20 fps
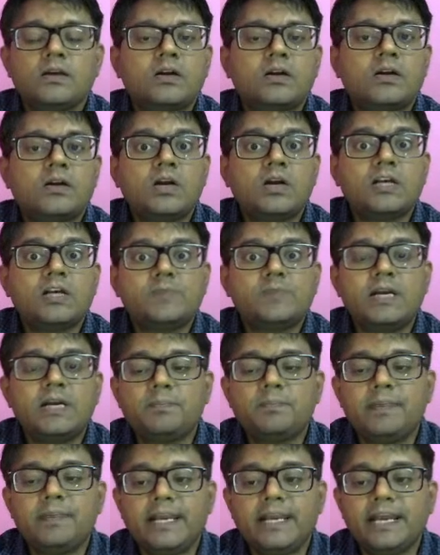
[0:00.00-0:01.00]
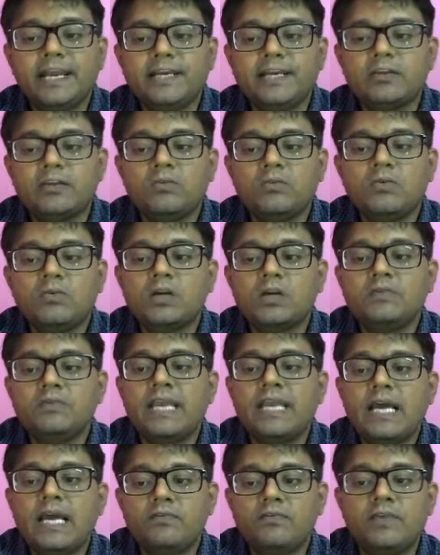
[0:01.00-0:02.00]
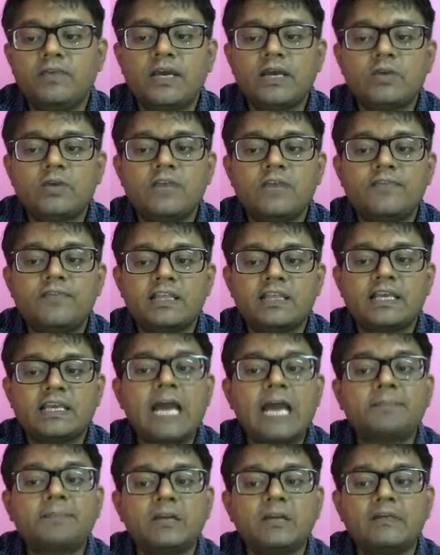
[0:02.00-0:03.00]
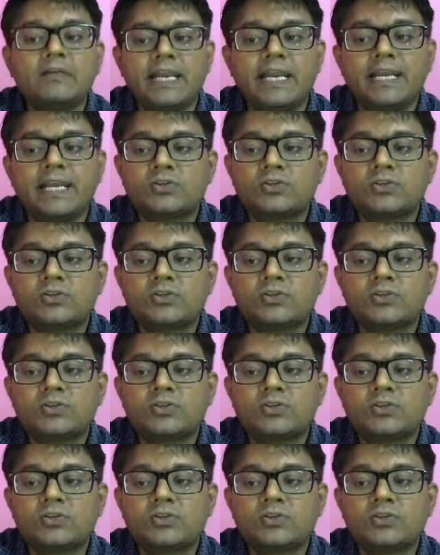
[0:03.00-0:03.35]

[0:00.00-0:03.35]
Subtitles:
cross multiply, right, what do we have? We are looking for the capital V, right?